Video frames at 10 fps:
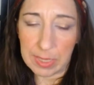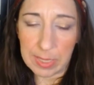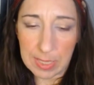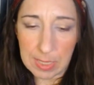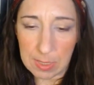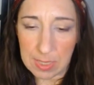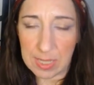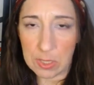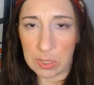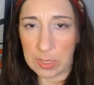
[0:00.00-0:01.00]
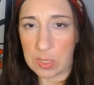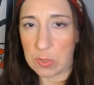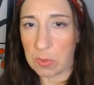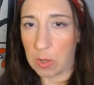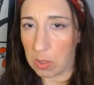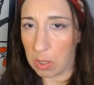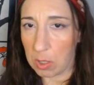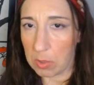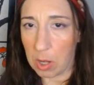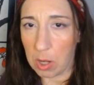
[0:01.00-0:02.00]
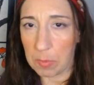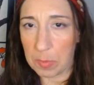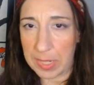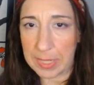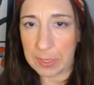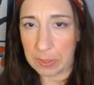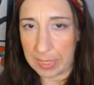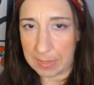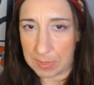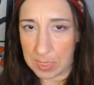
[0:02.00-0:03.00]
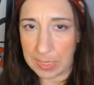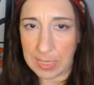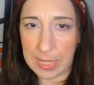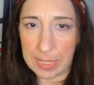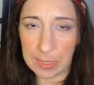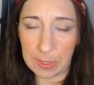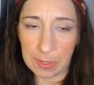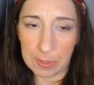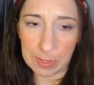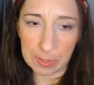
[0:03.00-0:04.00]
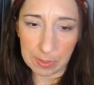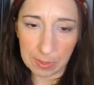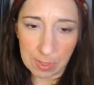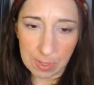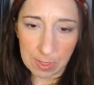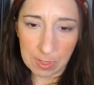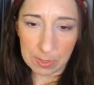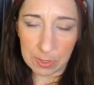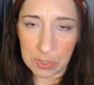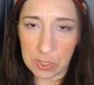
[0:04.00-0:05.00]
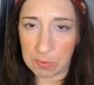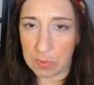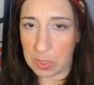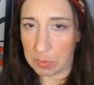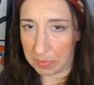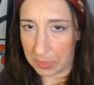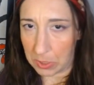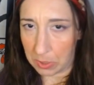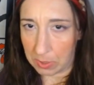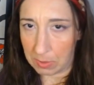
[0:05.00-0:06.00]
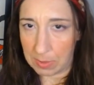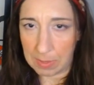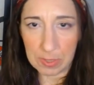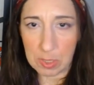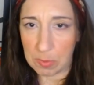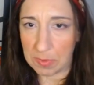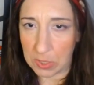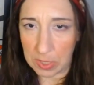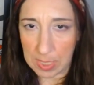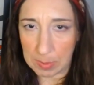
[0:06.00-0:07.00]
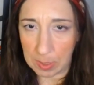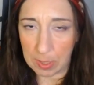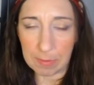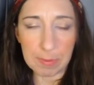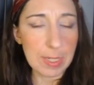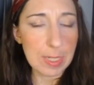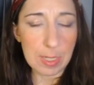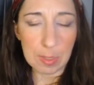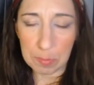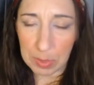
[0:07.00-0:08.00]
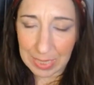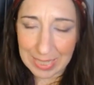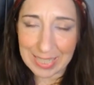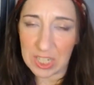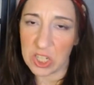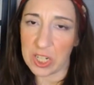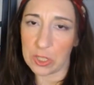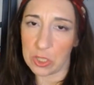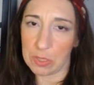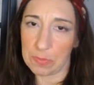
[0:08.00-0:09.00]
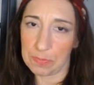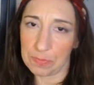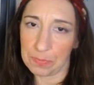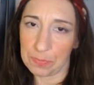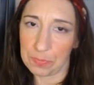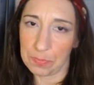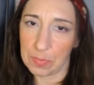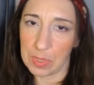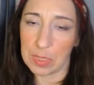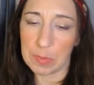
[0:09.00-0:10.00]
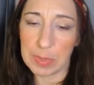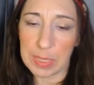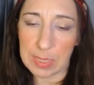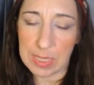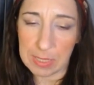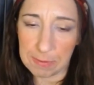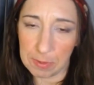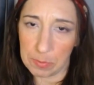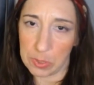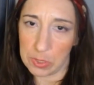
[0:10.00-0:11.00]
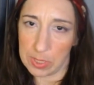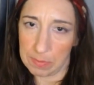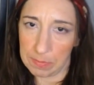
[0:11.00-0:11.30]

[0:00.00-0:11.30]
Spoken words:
need to essentially do all but end their lives. They need to end their superficial, every superficial aspect of their life. They need to completely change. You need to be a different person.